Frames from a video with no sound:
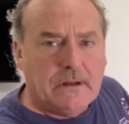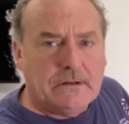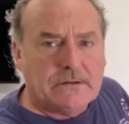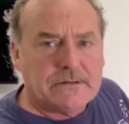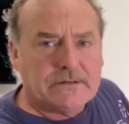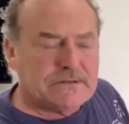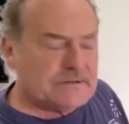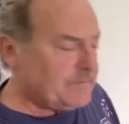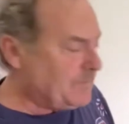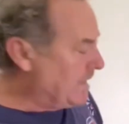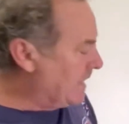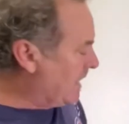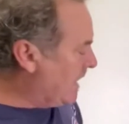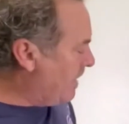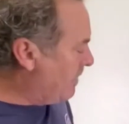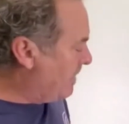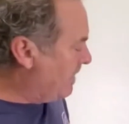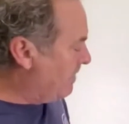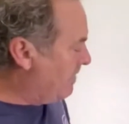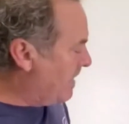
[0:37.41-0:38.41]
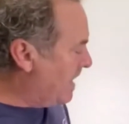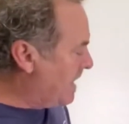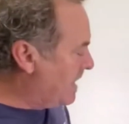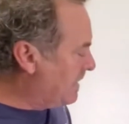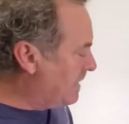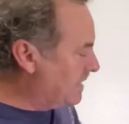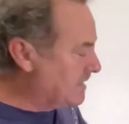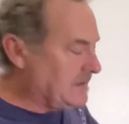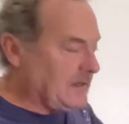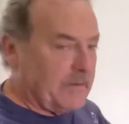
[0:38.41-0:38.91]
just to pick up the
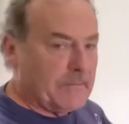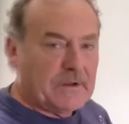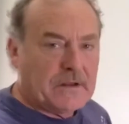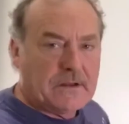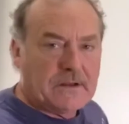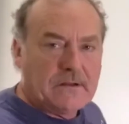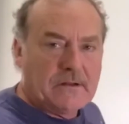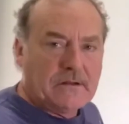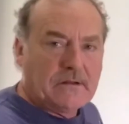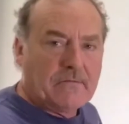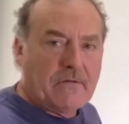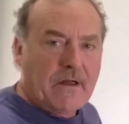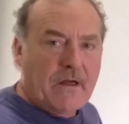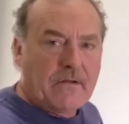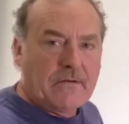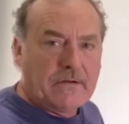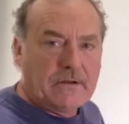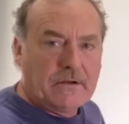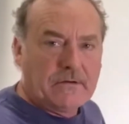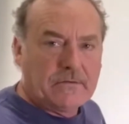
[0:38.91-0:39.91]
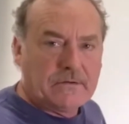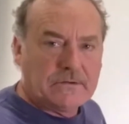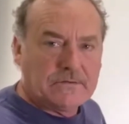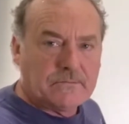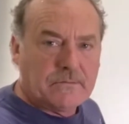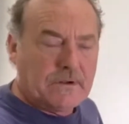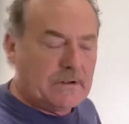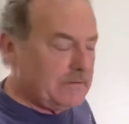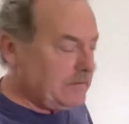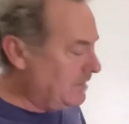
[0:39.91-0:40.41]
vein that's coming into the ground here as
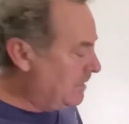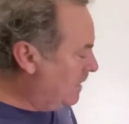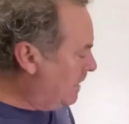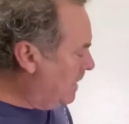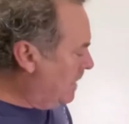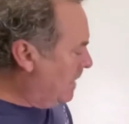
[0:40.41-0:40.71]
well.